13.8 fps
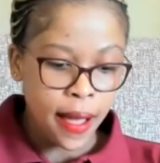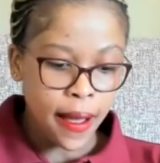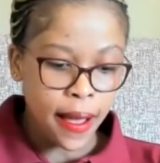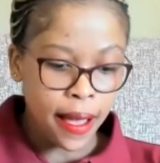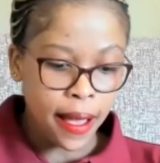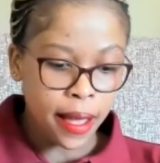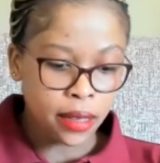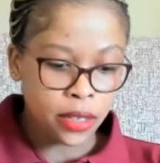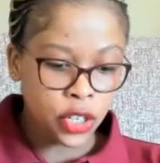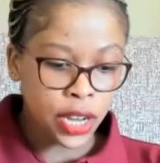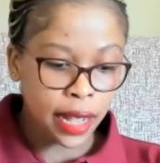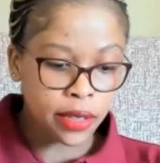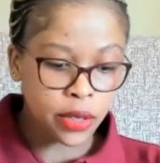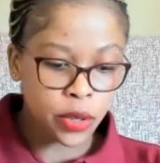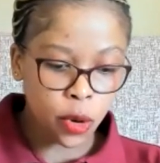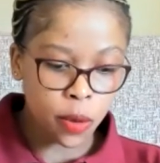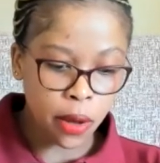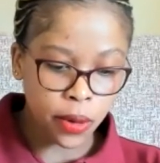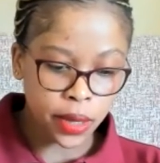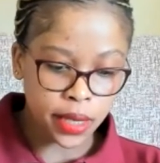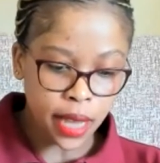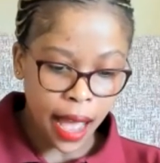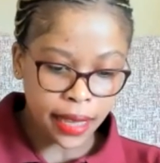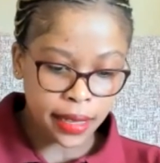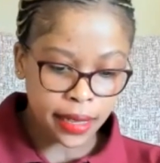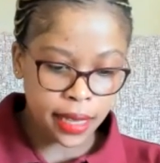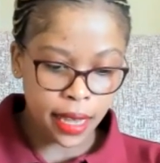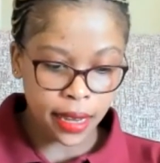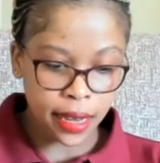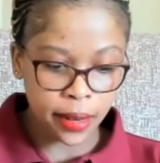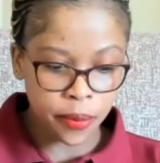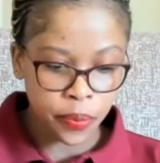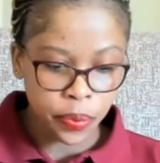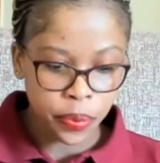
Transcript: Uh, Charles Oma was asking,